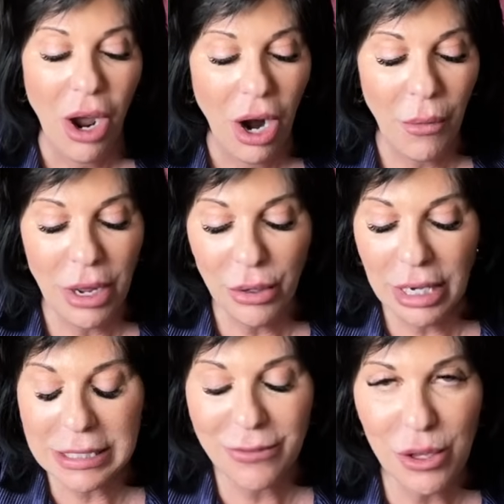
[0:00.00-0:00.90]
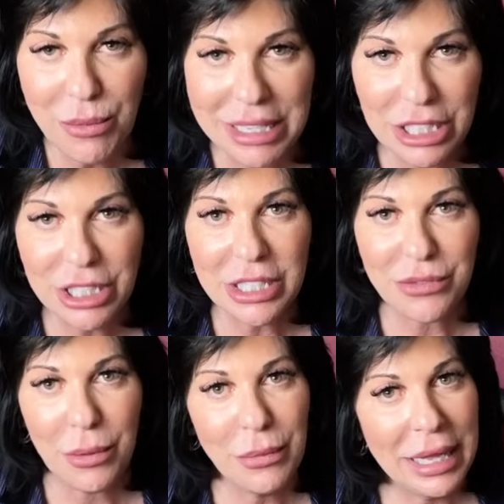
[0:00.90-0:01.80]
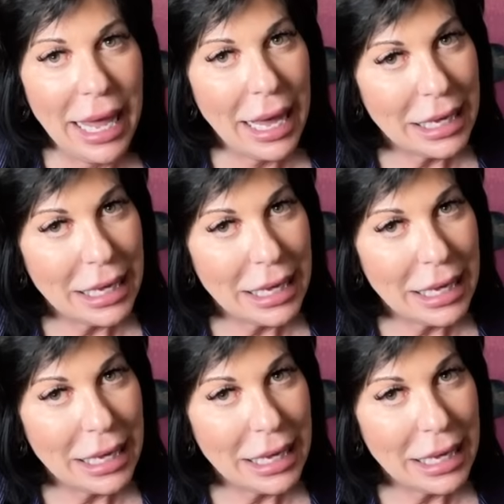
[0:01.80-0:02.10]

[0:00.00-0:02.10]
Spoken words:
All right, you guys, a few messages from the